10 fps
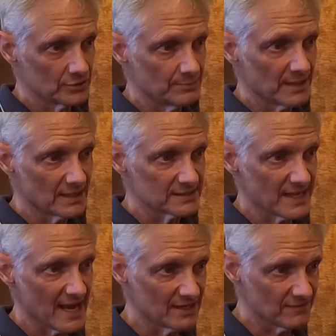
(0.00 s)
because they
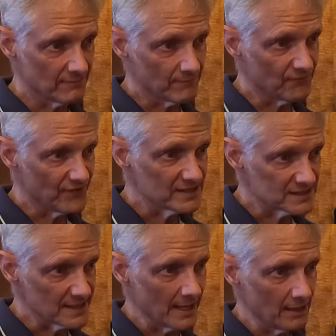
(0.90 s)
had to face
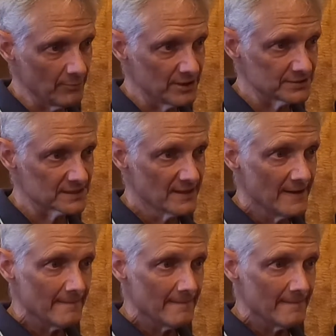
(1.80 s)
the elements,